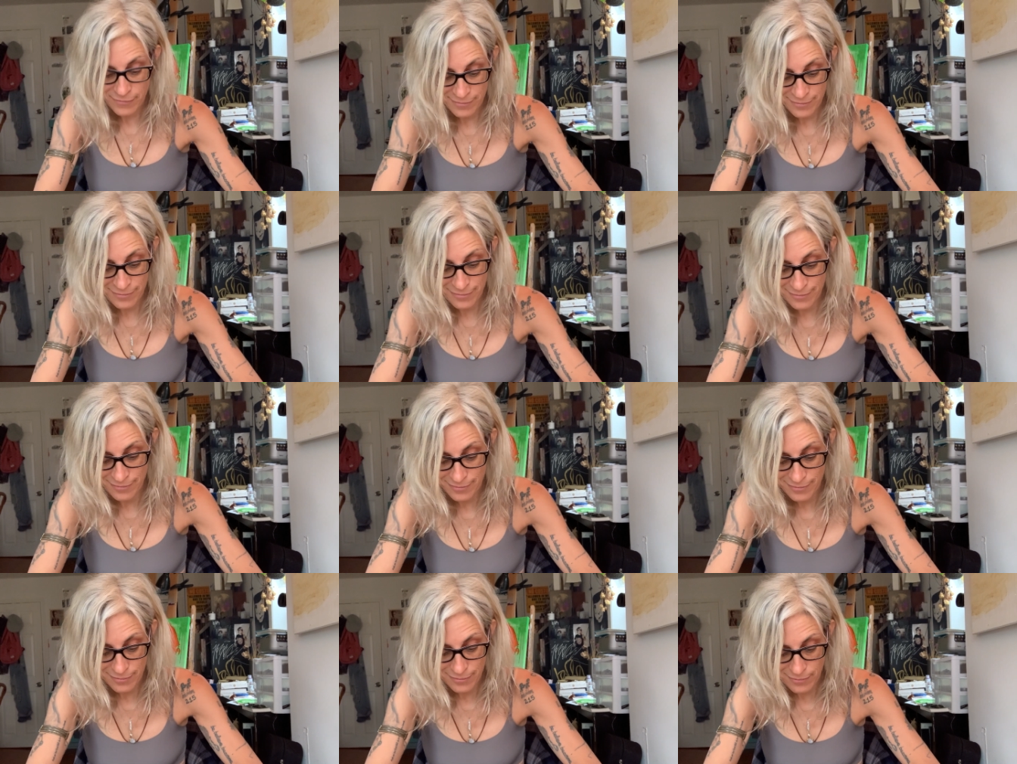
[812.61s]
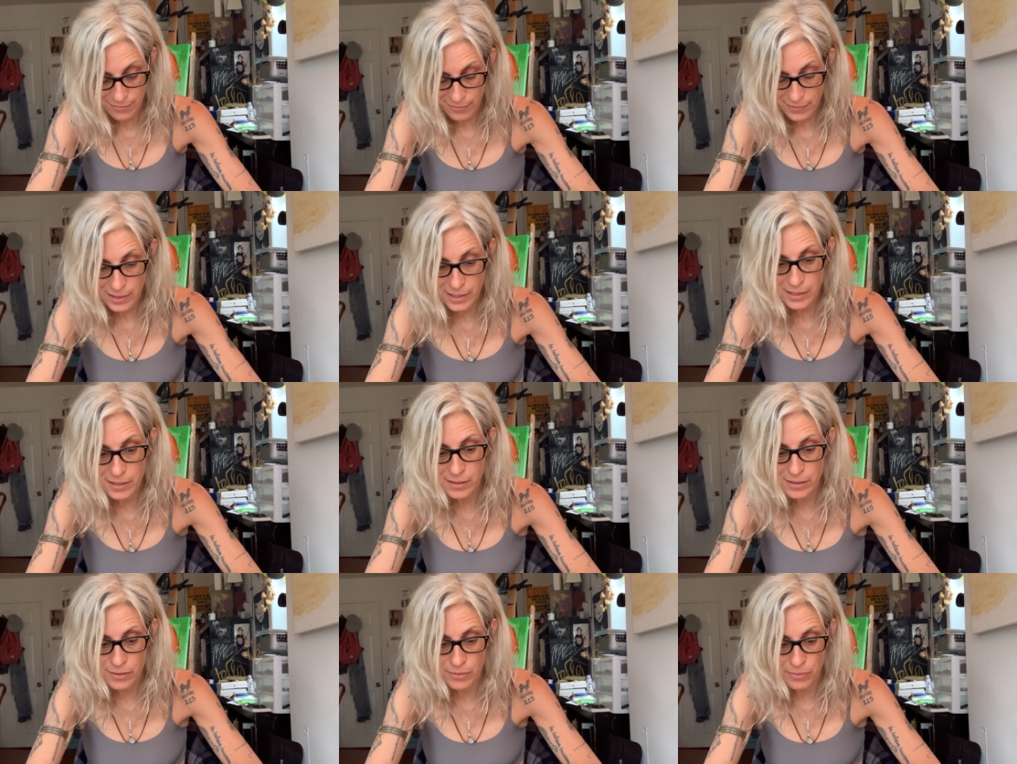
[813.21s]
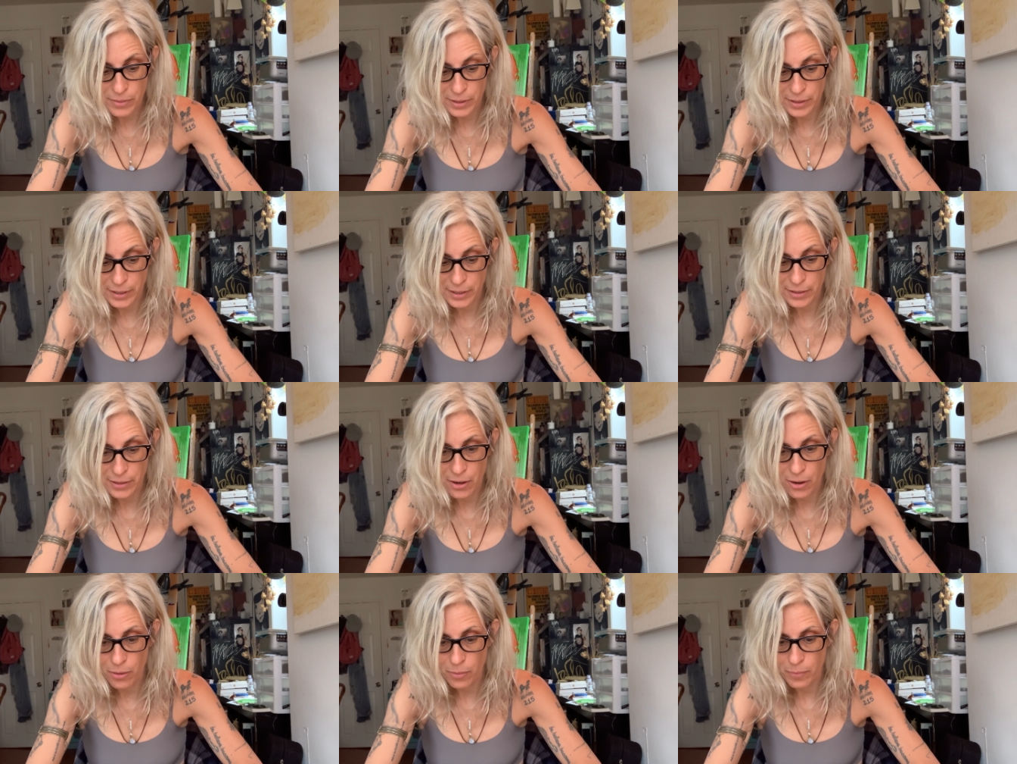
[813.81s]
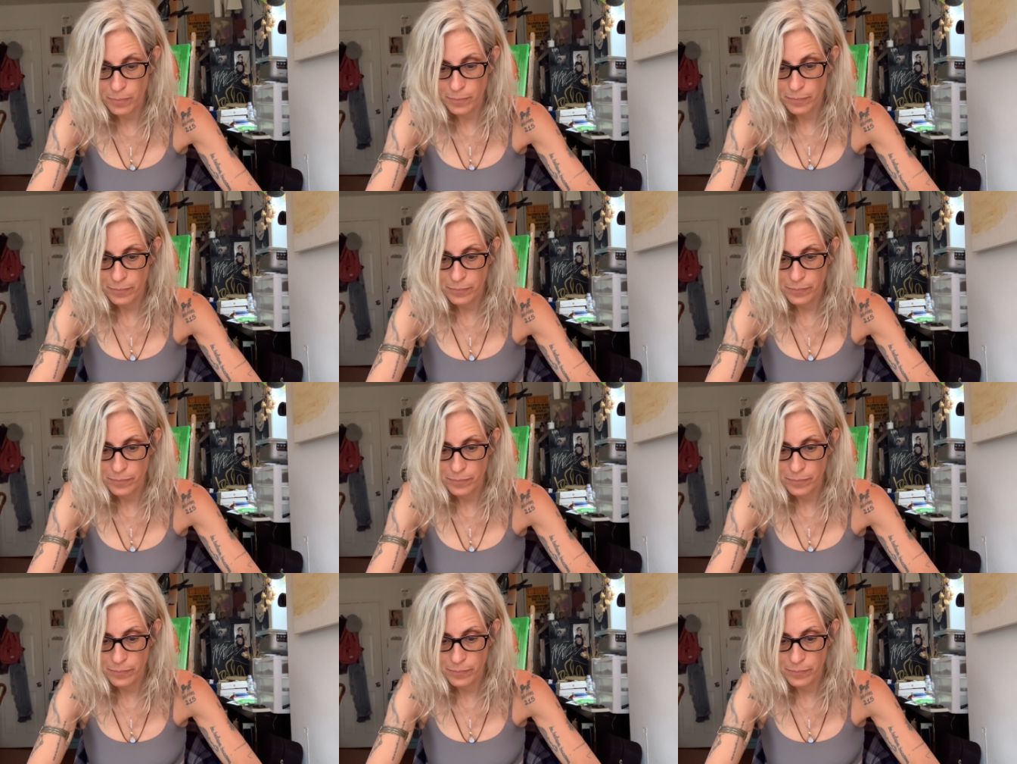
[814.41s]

Hmm, this is really dope.